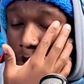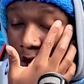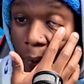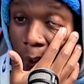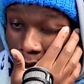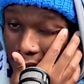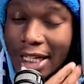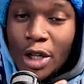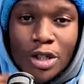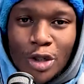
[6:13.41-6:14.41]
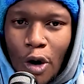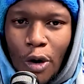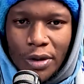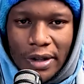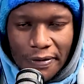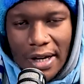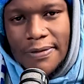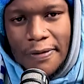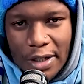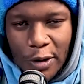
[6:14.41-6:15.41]
The ball, they don't score on the
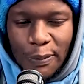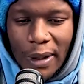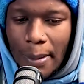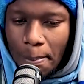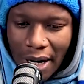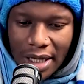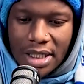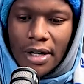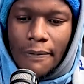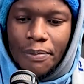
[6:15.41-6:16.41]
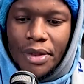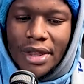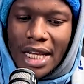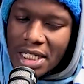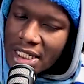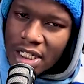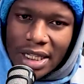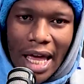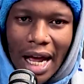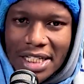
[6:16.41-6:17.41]
first phase of play, but they
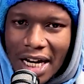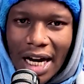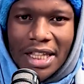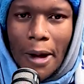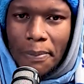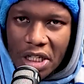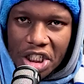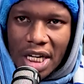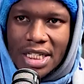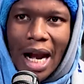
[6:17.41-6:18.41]
attack, they are patient.